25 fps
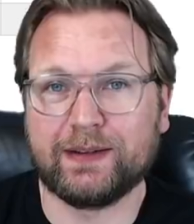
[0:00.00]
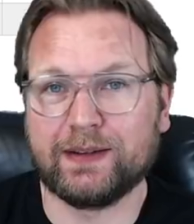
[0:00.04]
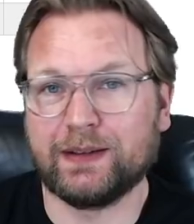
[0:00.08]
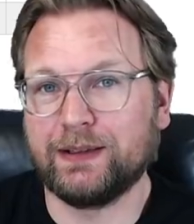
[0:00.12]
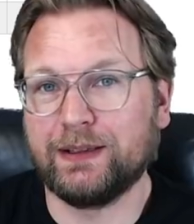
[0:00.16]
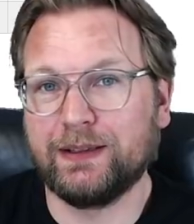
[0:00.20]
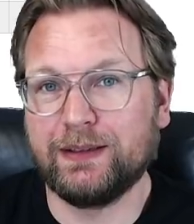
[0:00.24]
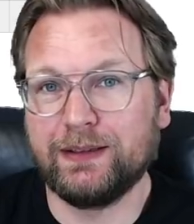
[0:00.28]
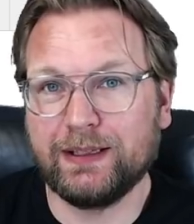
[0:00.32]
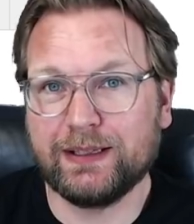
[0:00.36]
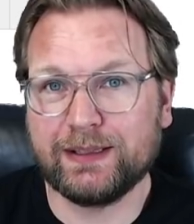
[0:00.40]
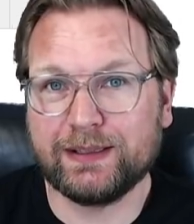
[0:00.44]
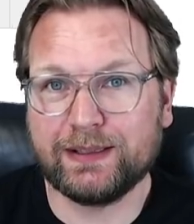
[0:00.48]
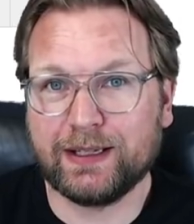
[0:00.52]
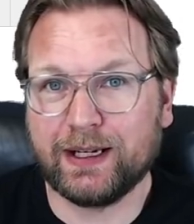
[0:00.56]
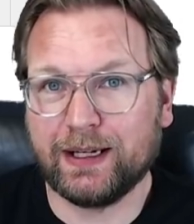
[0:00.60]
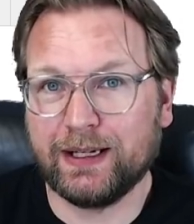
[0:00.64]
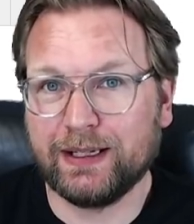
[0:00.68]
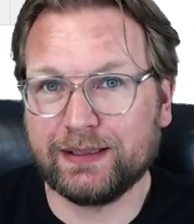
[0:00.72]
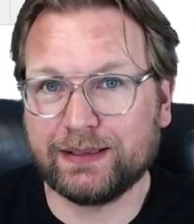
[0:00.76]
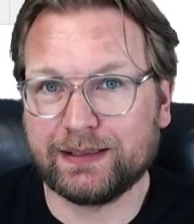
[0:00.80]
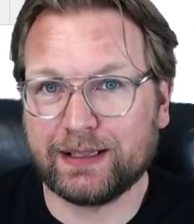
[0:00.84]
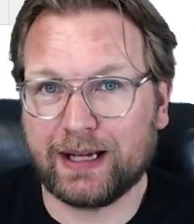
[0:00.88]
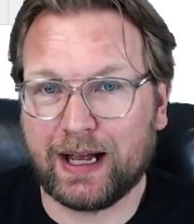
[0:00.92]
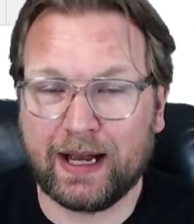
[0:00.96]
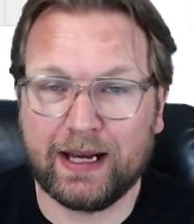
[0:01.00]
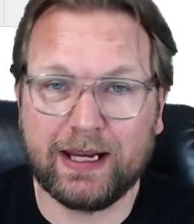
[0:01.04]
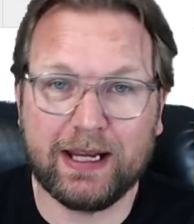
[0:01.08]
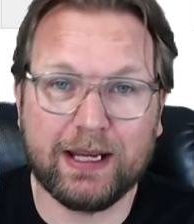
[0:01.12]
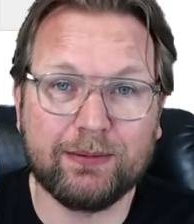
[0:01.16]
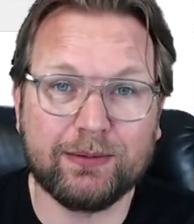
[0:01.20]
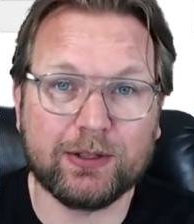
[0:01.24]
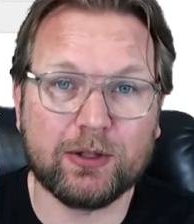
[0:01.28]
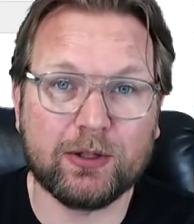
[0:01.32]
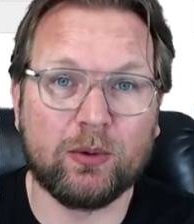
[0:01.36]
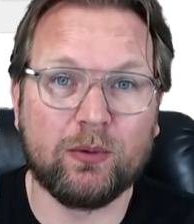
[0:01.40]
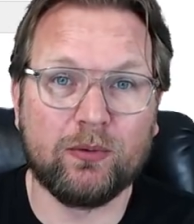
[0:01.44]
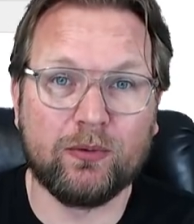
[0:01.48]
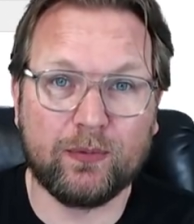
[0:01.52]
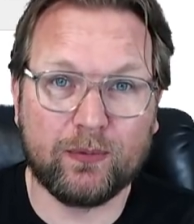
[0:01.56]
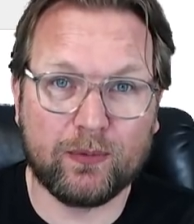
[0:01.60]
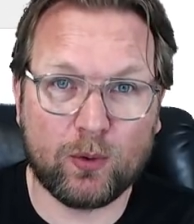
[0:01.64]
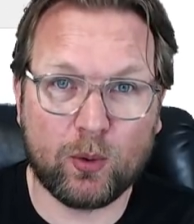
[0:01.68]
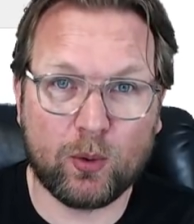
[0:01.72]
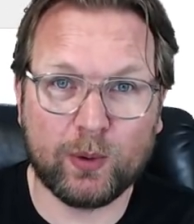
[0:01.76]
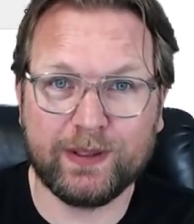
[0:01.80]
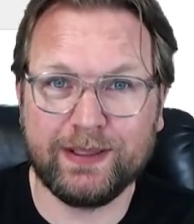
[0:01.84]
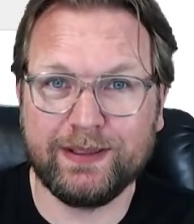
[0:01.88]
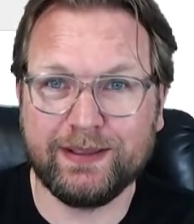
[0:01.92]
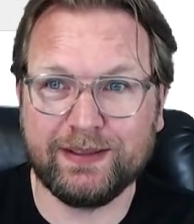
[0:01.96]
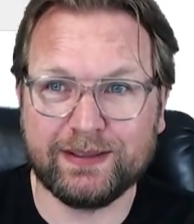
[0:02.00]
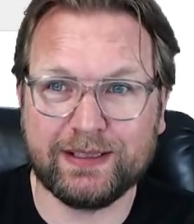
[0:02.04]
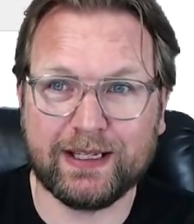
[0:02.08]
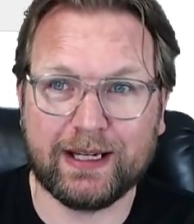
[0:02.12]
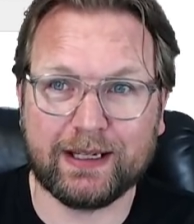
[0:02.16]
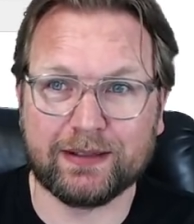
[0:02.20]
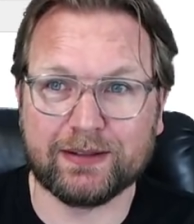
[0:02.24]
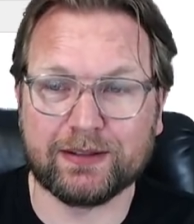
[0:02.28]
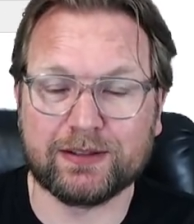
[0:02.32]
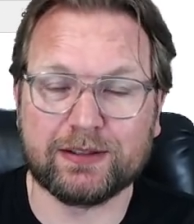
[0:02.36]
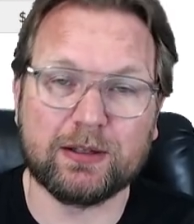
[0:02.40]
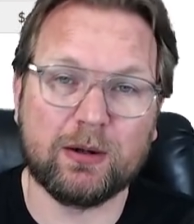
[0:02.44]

And in this case, I have it on 40 seconds.